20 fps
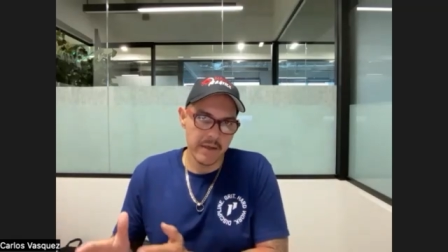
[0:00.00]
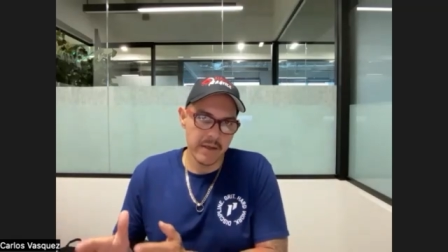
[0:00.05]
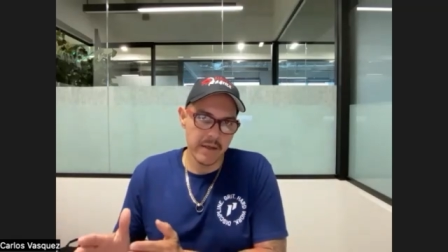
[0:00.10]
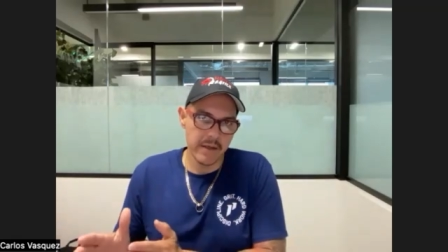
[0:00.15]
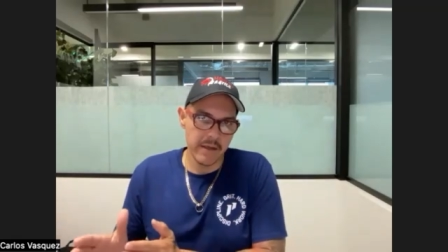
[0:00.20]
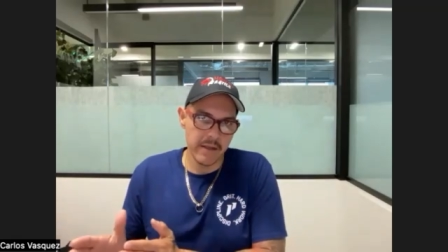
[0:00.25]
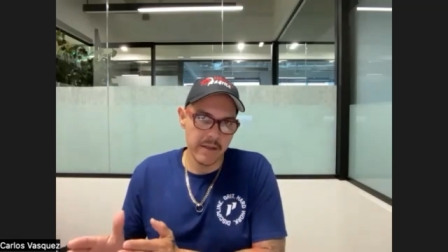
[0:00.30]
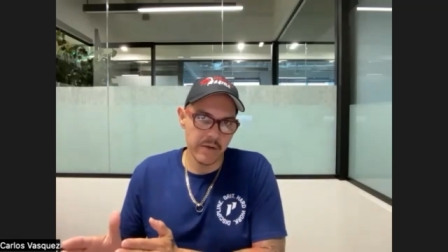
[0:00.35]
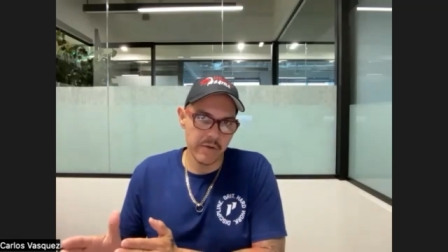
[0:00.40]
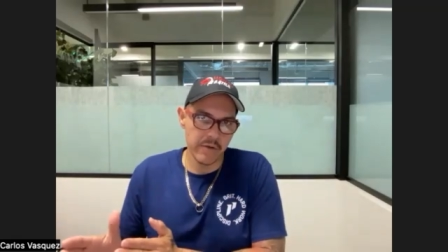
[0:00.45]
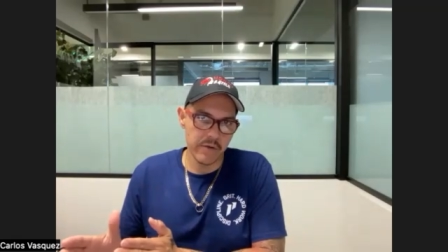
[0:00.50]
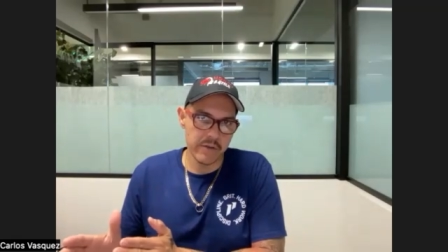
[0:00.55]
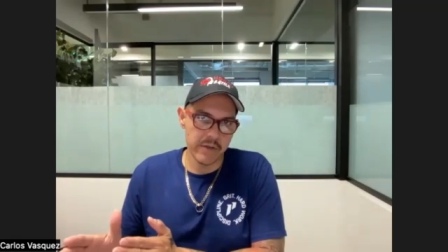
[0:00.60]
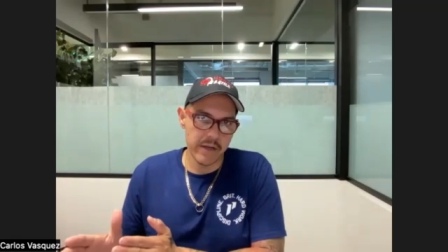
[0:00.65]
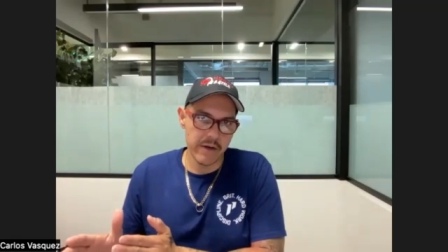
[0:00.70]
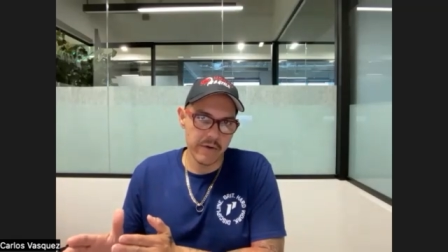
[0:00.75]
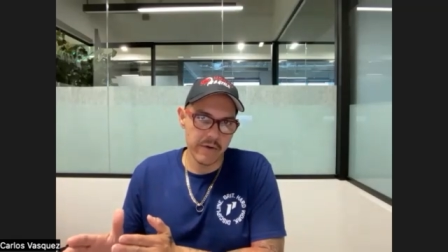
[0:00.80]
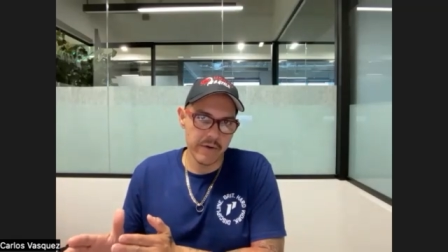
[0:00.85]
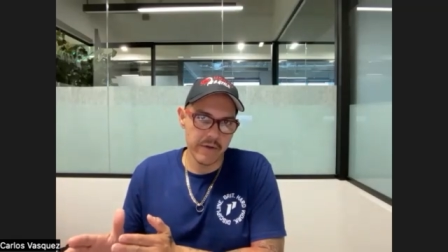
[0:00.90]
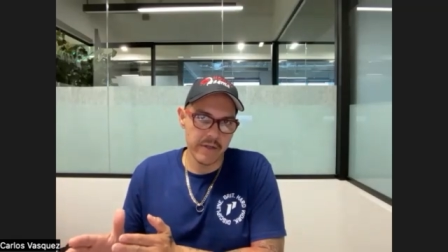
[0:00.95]
in those
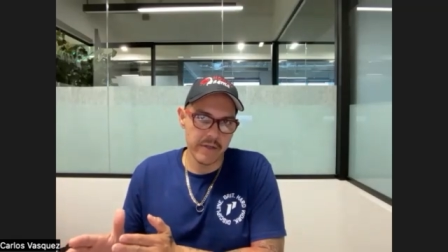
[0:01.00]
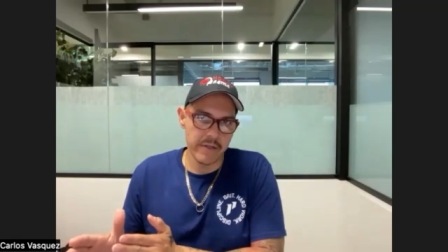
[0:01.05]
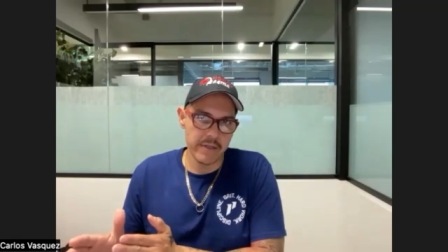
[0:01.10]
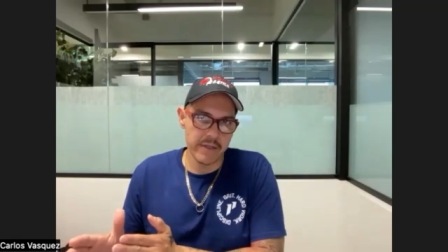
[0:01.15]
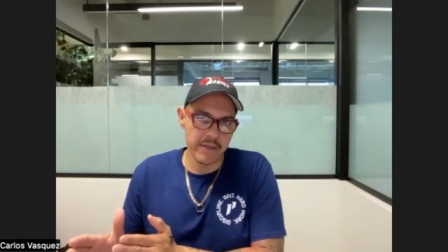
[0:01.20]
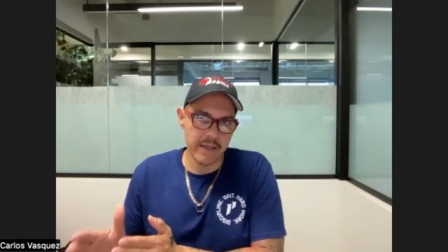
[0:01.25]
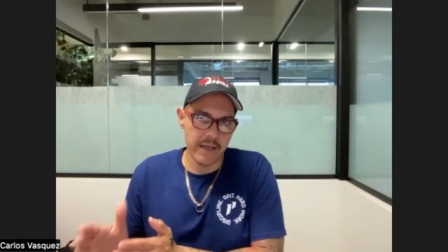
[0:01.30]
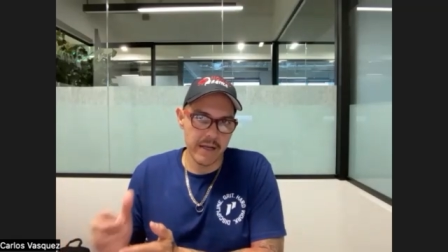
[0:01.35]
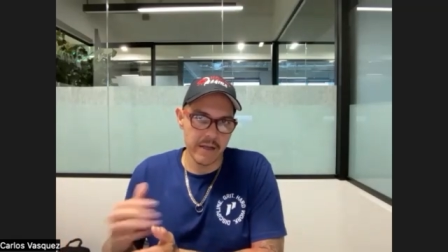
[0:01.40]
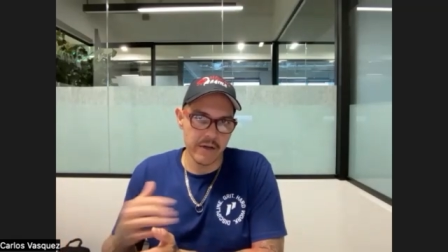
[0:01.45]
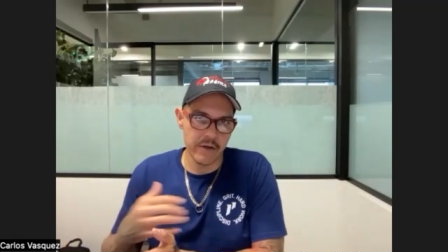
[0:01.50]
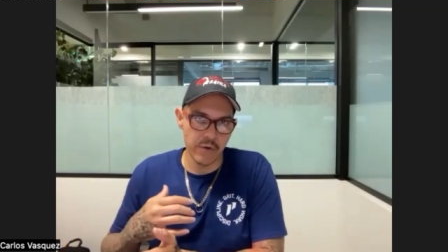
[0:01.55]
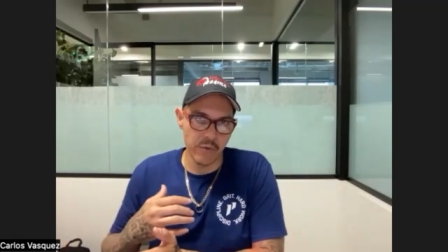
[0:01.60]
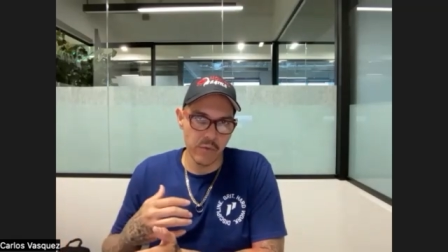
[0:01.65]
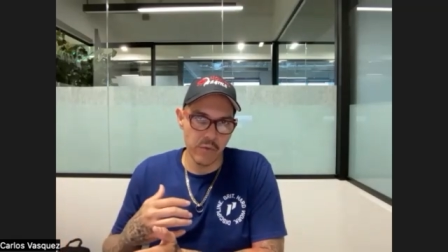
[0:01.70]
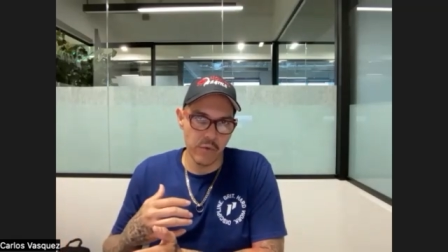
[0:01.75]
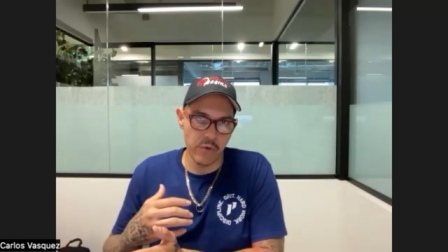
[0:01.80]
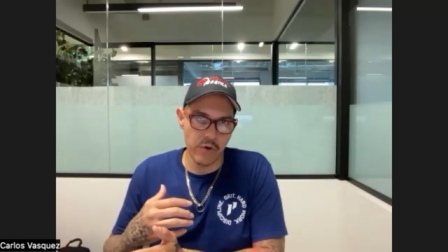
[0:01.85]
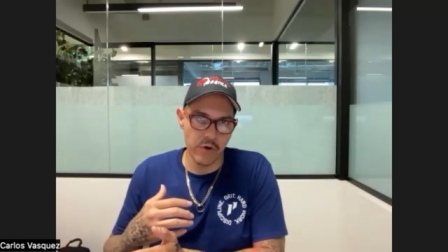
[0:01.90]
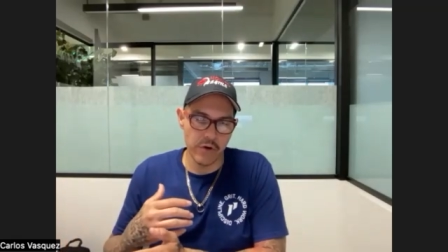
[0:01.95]
areas in that inner
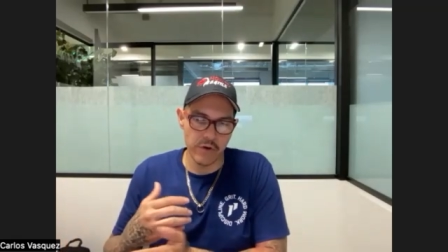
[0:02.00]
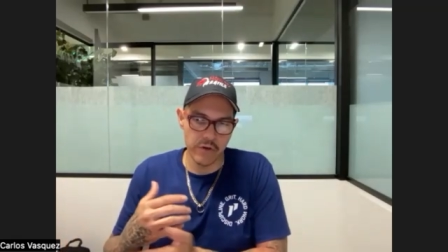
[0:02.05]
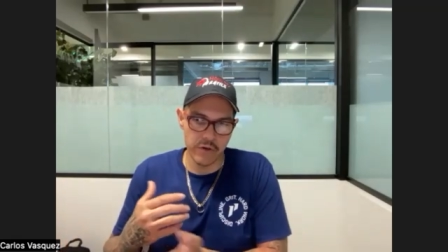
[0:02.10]
warrior.